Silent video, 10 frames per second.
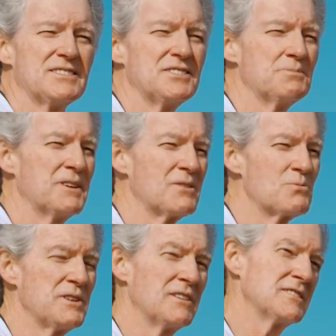She's been a
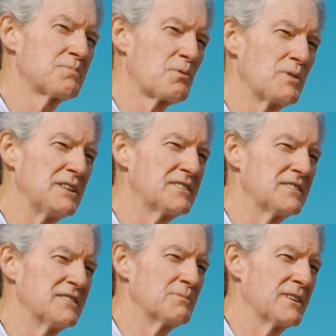real
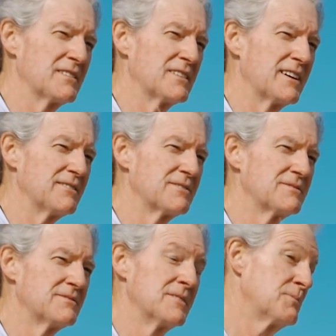inspiration in my life.
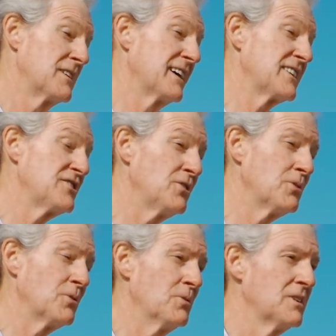But like
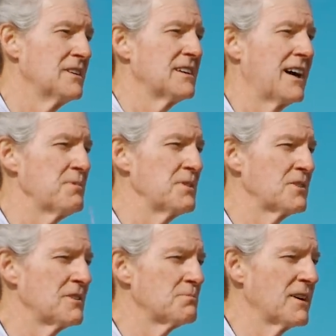you, I've been
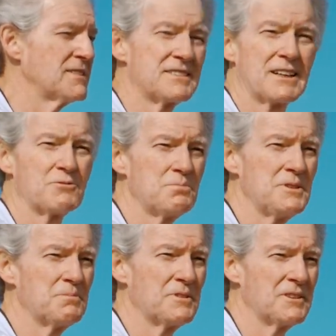hurt by several
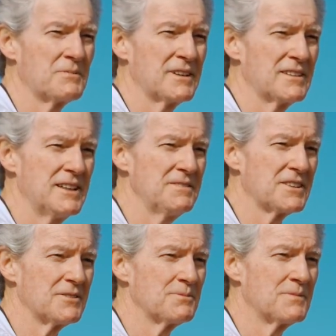people in my
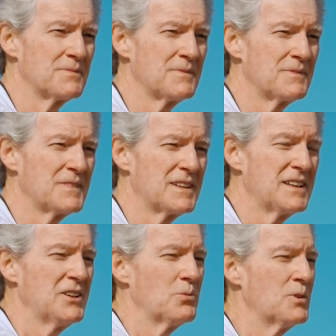lifetime.
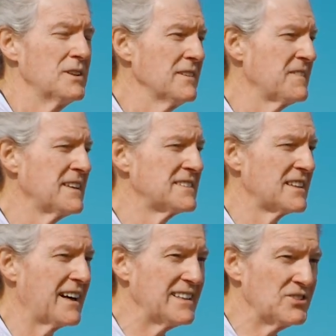One of the things
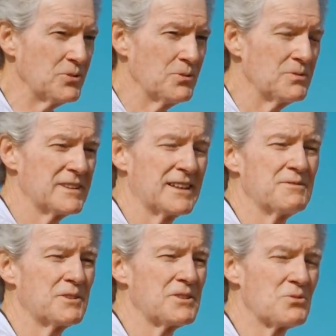that I do that I'm
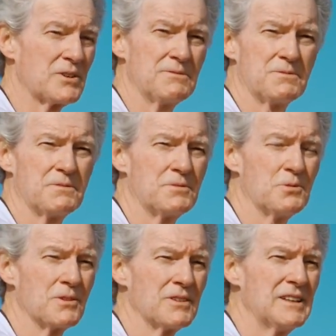very grateful
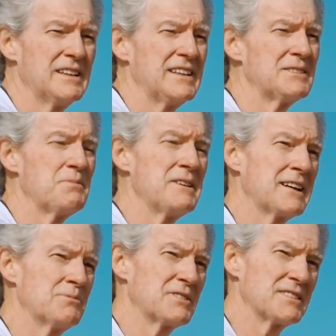for is being
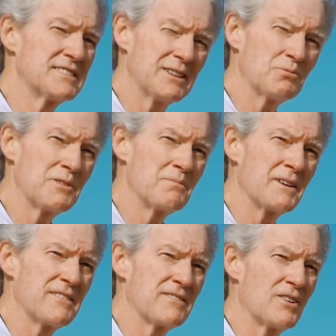able to sit with
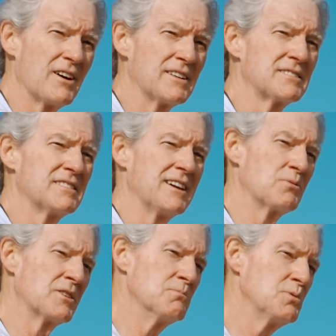my thoughts and
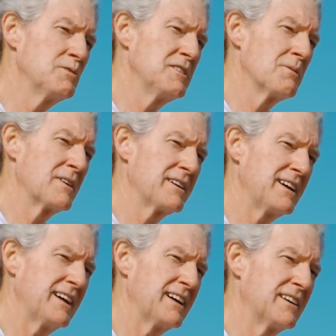run a movie in my
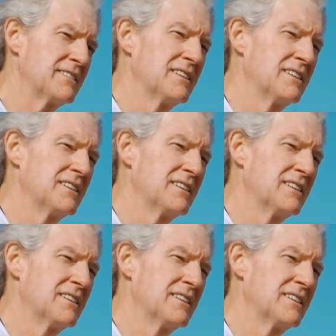head